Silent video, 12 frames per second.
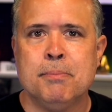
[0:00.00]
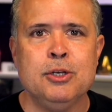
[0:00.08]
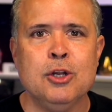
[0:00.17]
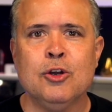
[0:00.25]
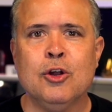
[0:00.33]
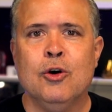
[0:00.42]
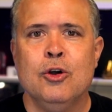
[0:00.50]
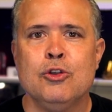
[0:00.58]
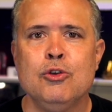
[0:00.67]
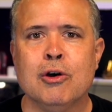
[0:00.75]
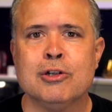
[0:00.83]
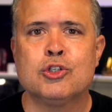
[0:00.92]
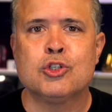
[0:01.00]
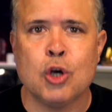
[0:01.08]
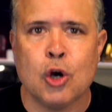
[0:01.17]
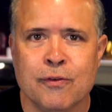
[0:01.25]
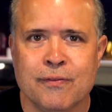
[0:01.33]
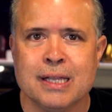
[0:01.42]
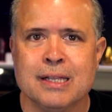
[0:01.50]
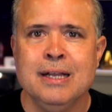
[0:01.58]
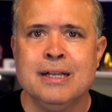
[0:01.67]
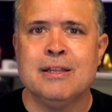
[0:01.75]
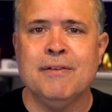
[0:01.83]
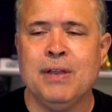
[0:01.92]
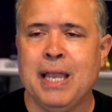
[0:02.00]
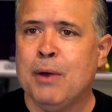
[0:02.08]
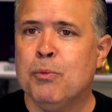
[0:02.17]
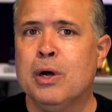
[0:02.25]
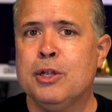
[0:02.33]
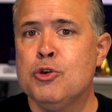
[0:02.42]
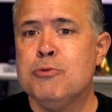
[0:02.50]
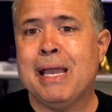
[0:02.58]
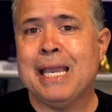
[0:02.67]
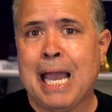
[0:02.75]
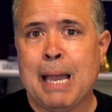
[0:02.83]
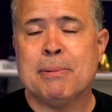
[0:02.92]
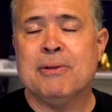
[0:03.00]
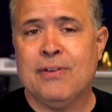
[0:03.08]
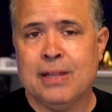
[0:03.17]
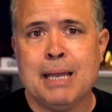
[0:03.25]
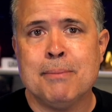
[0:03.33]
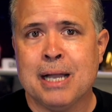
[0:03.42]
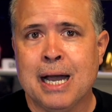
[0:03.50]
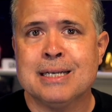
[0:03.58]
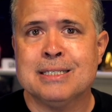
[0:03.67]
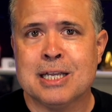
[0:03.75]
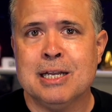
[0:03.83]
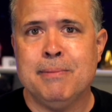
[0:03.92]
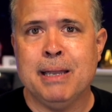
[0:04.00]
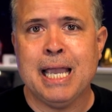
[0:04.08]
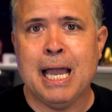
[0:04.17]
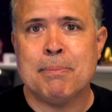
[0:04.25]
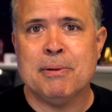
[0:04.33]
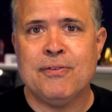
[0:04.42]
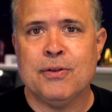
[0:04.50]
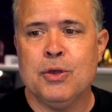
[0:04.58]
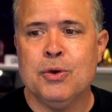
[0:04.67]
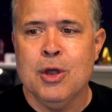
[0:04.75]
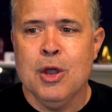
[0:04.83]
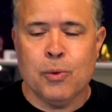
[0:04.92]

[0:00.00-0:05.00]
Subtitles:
But no, you are serving and what you make happen for them, God is going to make happen for you.